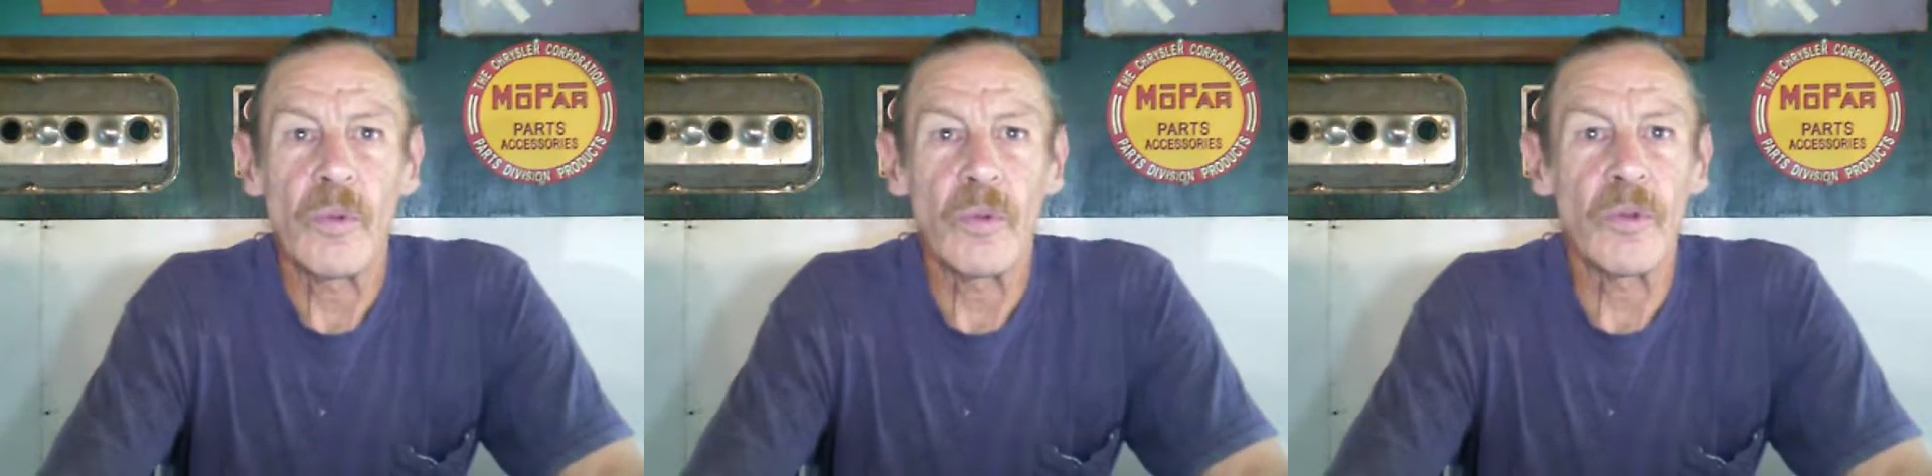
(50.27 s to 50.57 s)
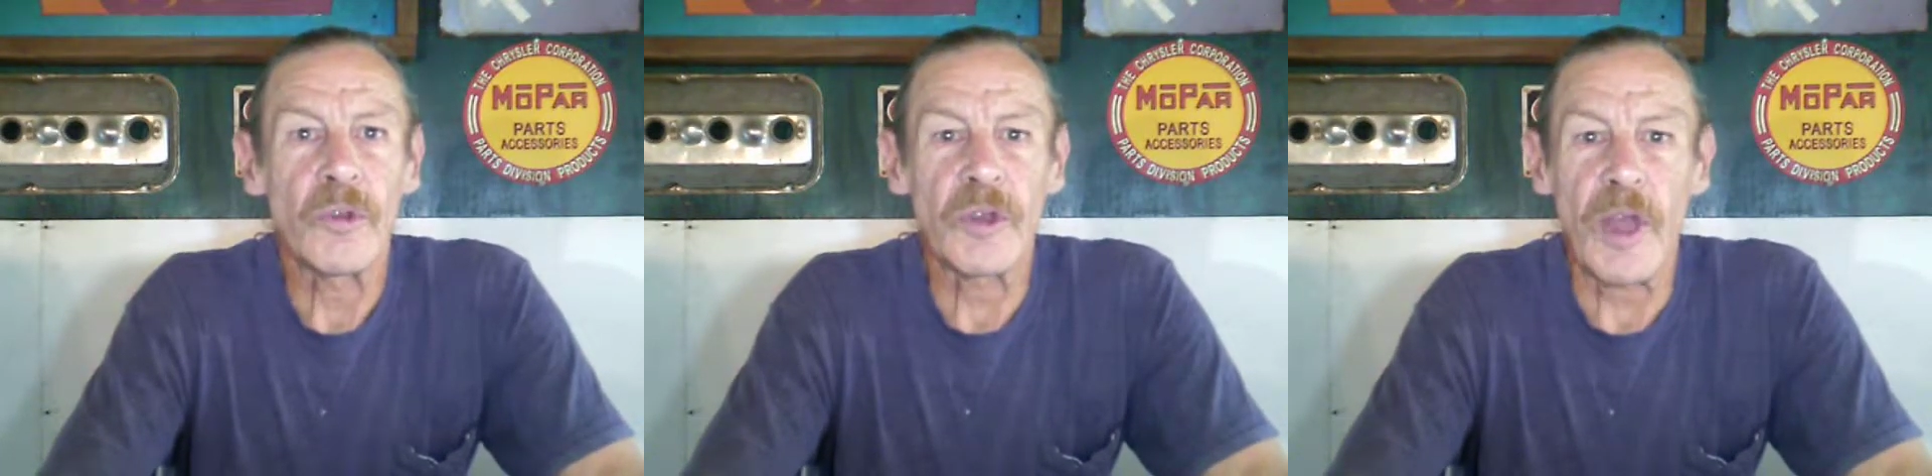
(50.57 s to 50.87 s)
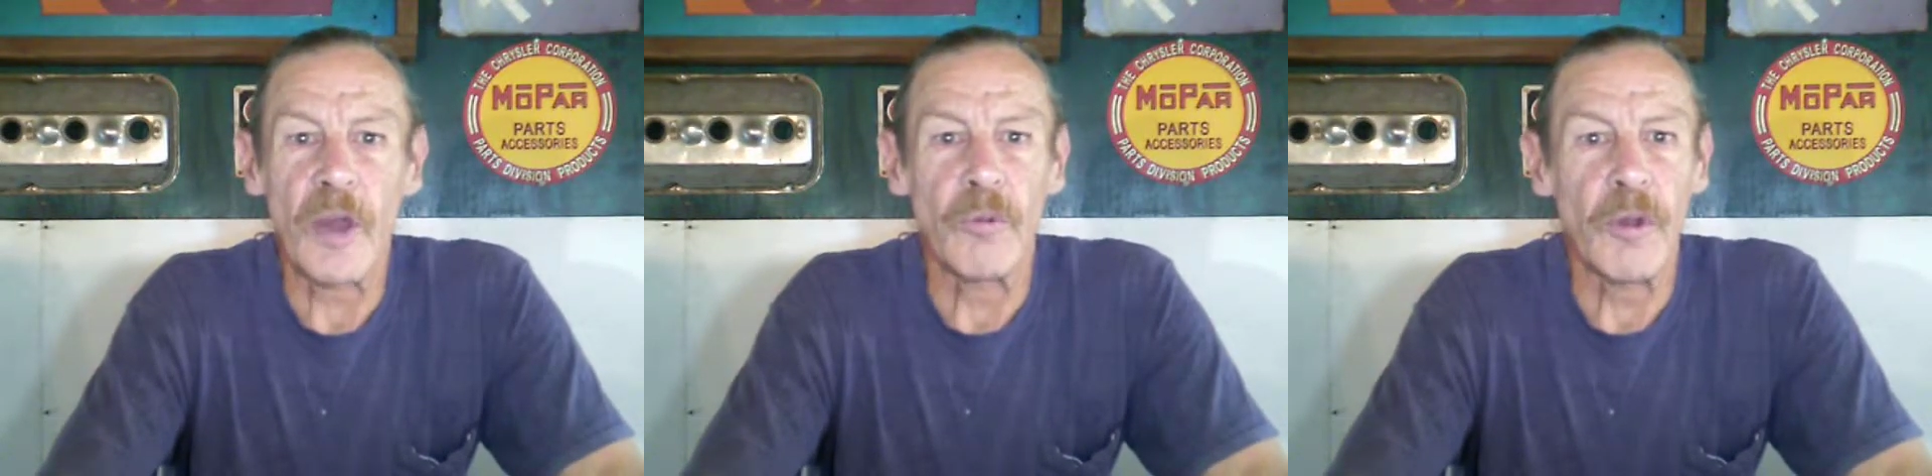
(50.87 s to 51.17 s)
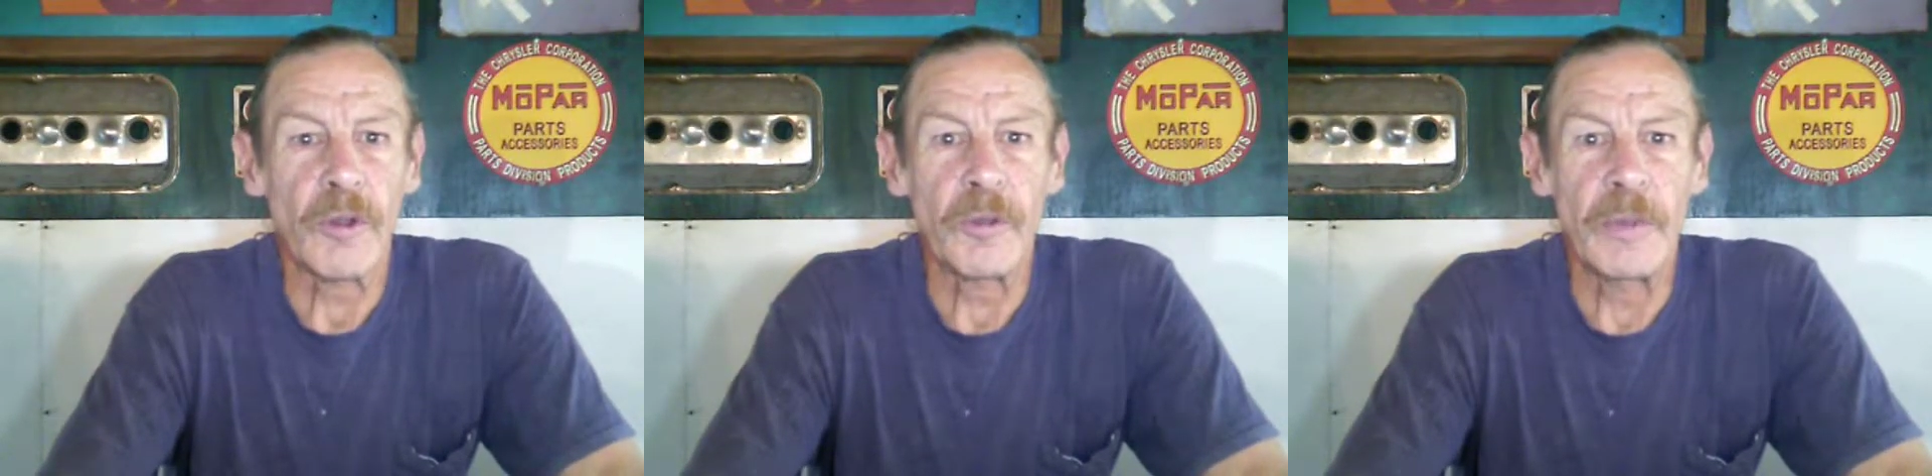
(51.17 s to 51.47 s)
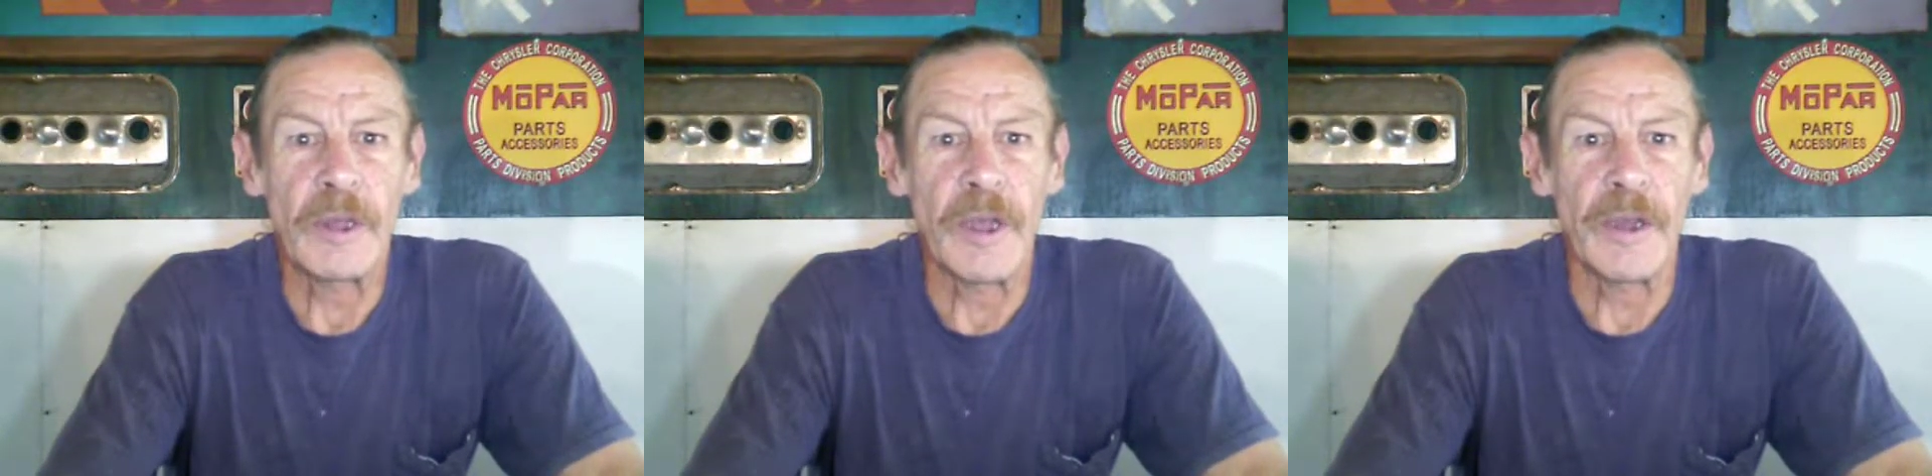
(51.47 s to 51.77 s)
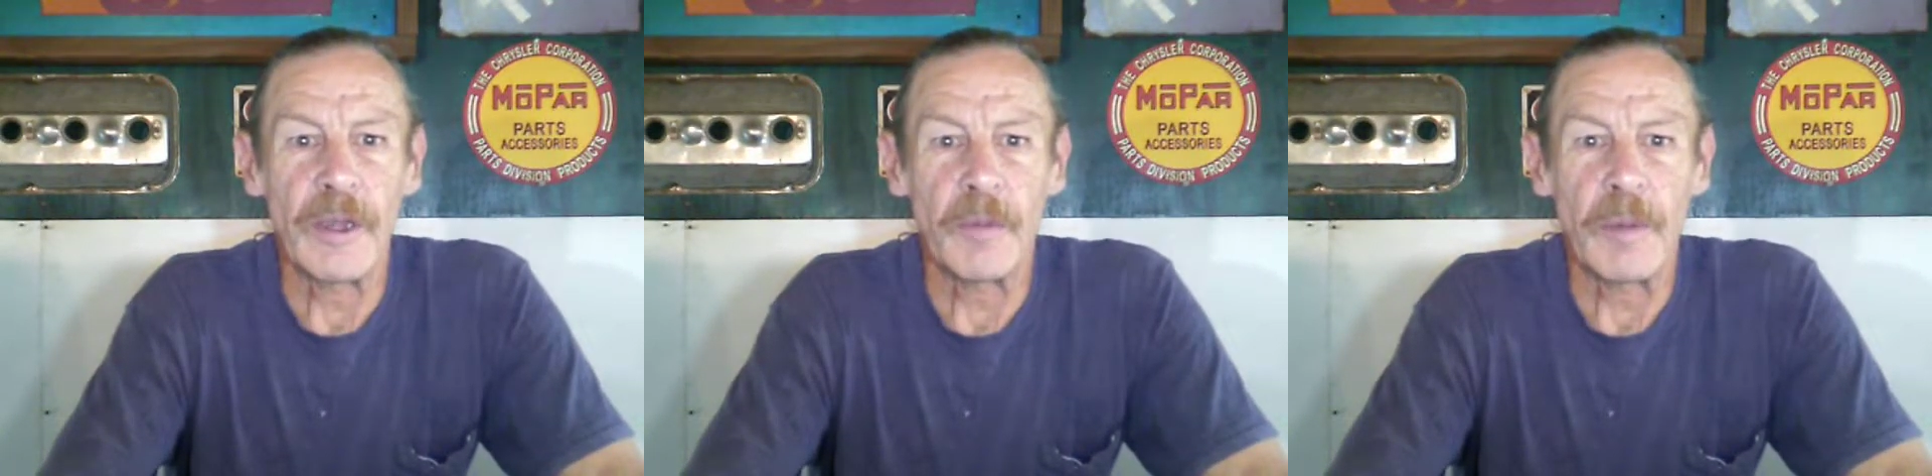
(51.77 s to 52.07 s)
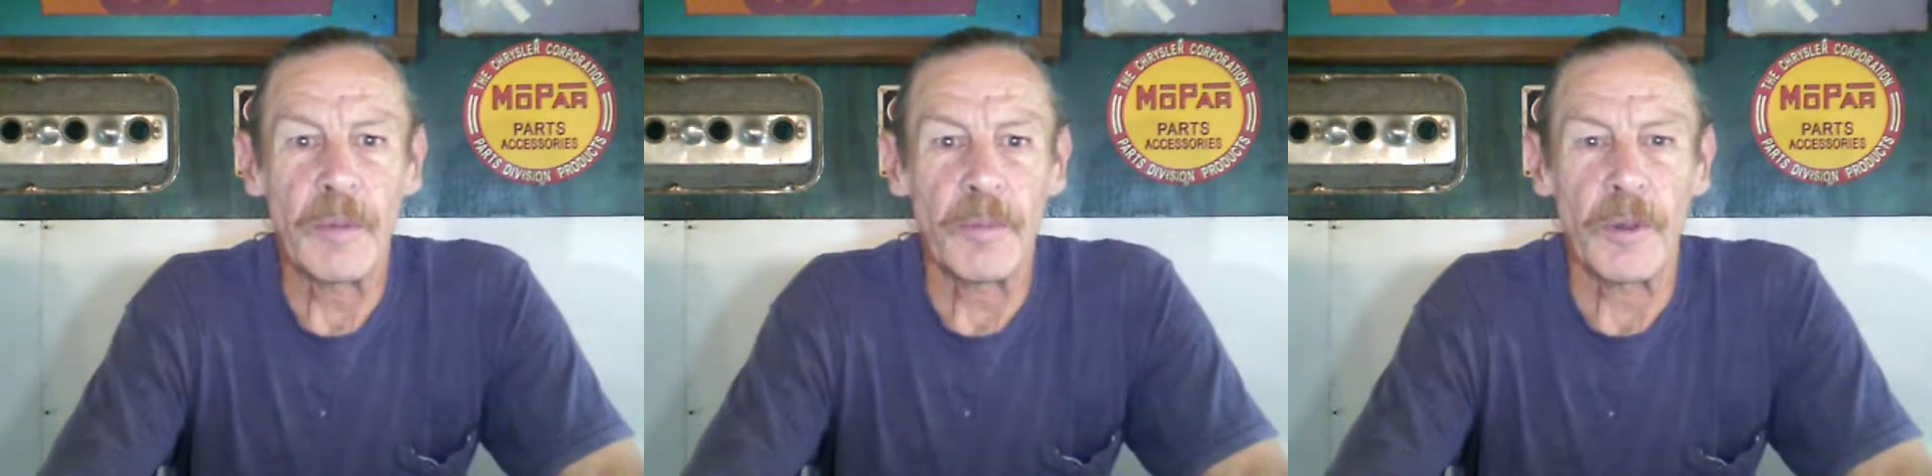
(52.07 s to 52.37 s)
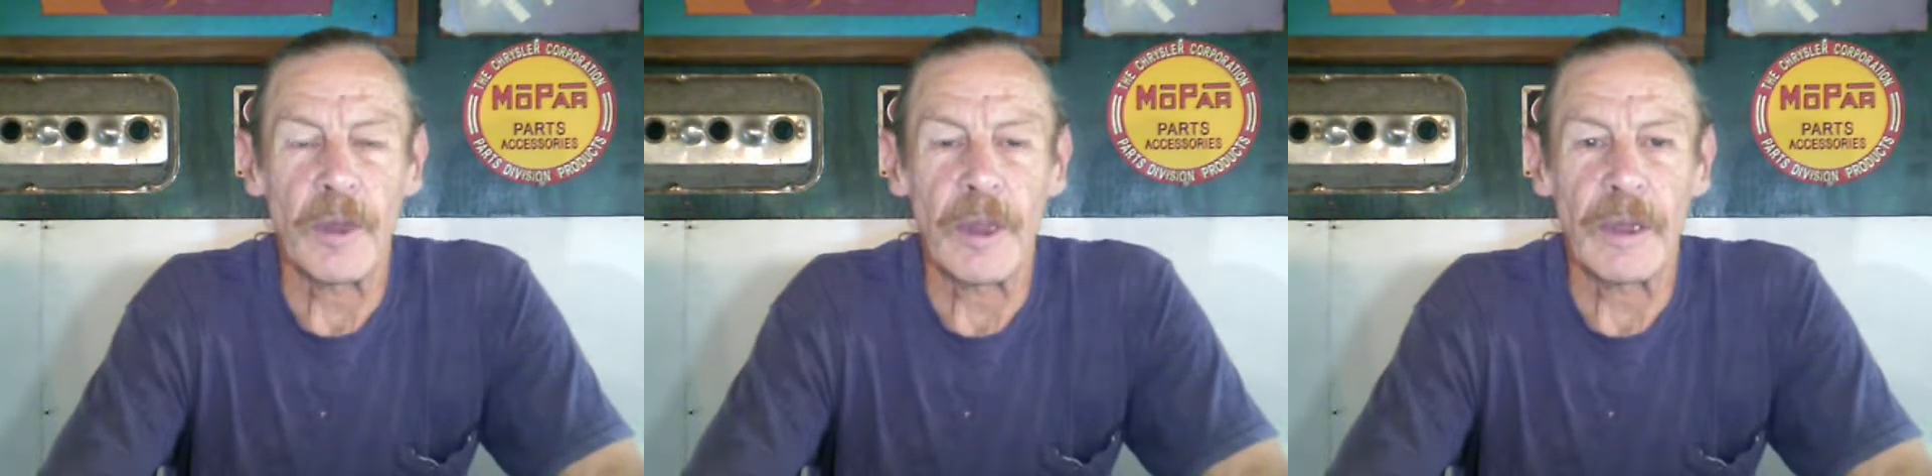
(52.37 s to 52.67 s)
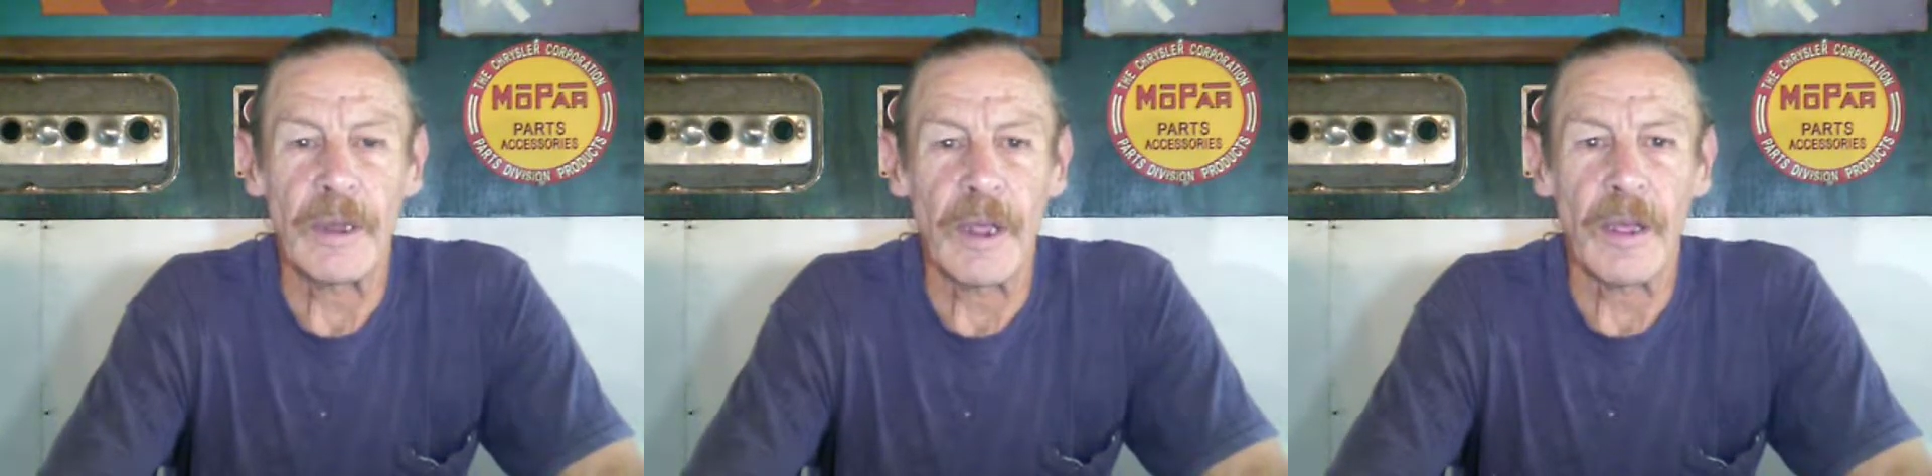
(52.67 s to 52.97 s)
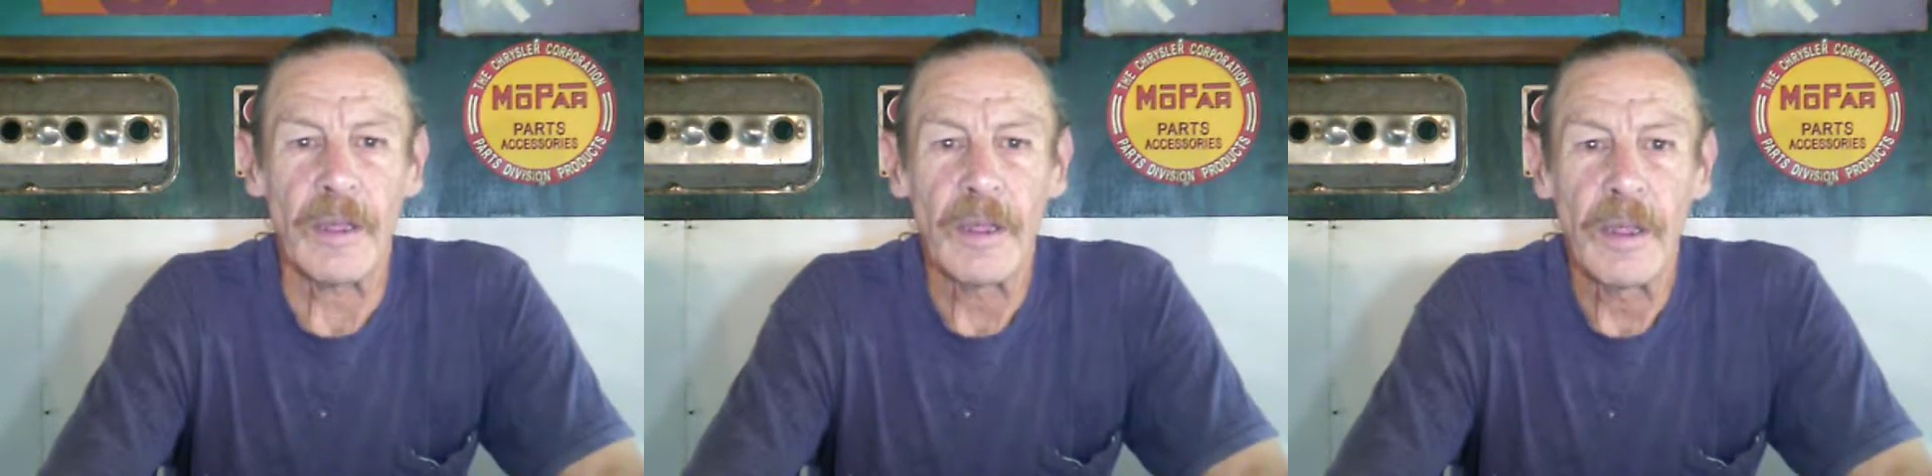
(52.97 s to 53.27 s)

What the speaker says: there's a lot of work to be done here, people, and